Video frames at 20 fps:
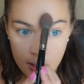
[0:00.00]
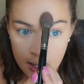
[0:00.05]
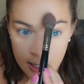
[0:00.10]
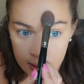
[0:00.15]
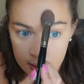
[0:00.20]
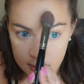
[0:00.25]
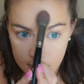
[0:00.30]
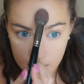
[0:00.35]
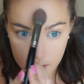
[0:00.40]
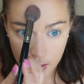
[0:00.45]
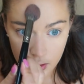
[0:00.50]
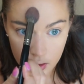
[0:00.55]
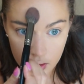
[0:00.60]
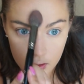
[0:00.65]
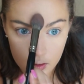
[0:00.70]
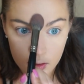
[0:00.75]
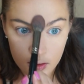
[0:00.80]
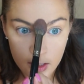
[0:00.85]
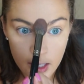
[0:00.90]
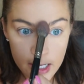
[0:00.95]
It's
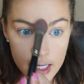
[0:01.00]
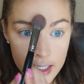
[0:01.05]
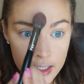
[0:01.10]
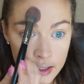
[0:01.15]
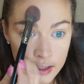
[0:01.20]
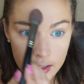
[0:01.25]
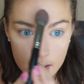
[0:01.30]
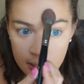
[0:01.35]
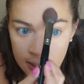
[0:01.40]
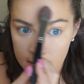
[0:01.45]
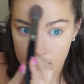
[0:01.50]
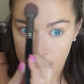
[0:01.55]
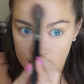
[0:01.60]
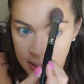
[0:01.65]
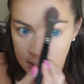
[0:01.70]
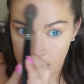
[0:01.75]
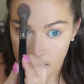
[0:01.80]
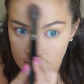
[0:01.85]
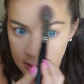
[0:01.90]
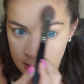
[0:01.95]
light. It
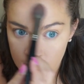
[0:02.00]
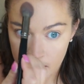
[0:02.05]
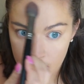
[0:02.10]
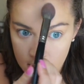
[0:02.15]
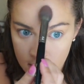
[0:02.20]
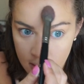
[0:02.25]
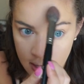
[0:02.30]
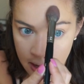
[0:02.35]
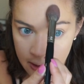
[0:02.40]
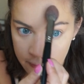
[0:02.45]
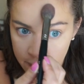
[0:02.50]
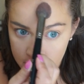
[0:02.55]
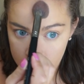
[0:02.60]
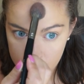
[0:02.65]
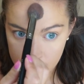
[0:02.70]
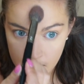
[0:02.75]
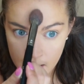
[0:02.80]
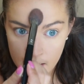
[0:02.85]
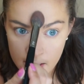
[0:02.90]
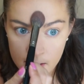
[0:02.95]
doesn't
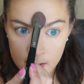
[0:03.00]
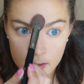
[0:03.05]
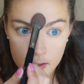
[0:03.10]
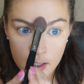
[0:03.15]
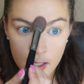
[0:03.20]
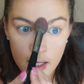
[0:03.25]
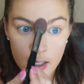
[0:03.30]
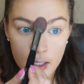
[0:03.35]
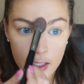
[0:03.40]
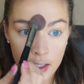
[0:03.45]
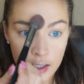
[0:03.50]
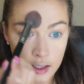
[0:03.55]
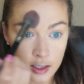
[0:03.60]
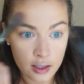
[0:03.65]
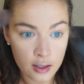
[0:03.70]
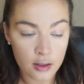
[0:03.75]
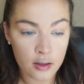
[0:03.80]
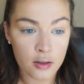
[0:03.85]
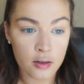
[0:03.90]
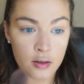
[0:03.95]
emphasize
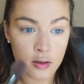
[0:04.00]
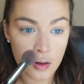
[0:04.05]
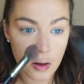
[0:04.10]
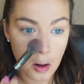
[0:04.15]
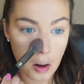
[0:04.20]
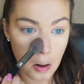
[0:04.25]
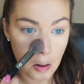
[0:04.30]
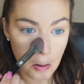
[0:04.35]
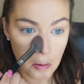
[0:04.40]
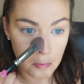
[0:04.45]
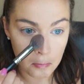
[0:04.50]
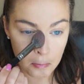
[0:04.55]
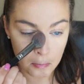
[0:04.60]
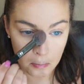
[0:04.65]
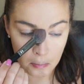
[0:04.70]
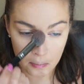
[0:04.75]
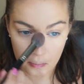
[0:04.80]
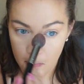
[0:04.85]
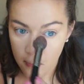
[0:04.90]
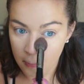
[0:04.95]
any
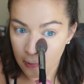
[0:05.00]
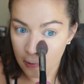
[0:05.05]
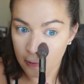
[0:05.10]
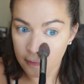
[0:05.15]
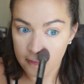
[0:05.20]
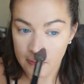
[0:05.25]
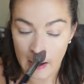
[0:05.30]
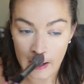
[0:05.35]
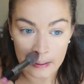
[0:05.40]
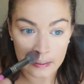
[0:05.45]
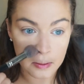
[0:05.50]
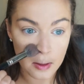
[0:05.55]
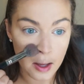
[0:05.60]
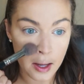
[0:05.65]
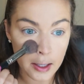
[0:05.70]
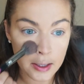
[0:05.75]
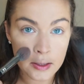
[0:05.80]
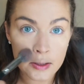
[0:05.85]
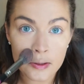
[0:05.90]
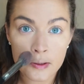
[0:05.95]
fine
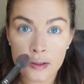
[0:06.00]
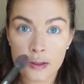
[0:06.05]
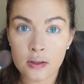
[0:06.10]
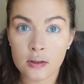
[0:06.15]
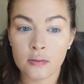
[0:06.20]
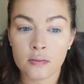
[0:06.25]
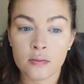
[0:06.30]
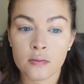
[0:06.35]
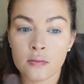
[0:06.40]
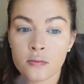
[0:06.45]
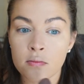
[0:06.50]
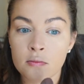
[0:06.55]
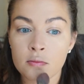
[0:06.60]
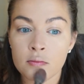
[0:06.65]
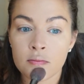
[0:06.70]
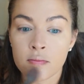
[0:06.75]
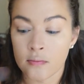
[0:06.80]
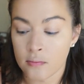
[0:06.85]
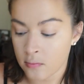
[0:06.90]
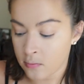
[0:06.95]
lines.
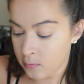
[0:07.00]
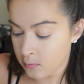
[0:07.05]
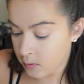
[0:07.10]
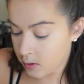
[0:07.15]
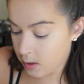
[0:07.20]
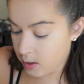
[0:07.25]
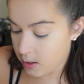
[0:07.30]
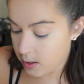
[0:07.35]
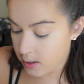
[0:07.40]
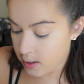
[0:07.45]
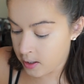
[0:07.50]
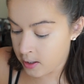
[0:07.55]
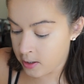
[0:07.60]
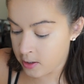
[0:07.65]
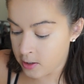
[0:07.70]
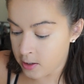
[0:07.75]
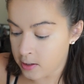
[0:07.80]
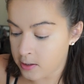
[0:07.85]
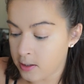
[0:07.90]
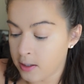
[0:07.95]

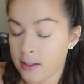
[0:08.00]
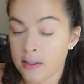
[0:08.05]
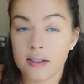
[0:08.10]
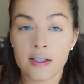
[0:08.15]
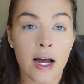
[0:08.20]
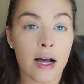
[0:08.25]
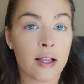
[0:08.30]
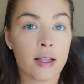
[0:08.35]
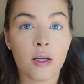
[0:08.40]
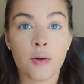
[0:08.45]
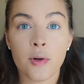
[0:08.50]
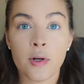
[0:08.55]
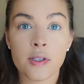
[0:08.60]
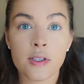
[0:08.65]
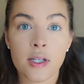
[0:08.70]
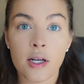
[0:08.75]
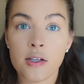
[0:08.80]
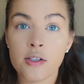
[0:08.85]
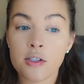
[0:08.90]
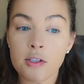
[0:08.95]
It does exactly what it
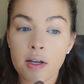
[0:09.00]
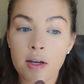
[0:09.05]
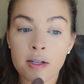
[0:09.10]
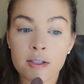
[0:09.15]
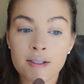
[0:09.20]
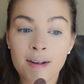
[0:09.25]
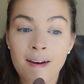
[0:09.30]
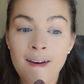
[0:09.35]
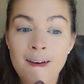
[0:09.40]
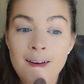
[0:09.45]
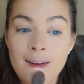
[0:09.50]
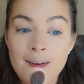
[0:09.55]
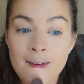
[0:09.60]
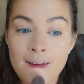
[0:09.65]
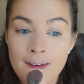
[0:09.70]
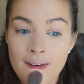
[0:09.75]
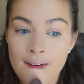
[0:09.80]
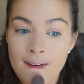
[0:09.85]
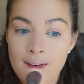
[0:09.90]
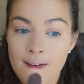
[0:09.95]
says it's gonna do.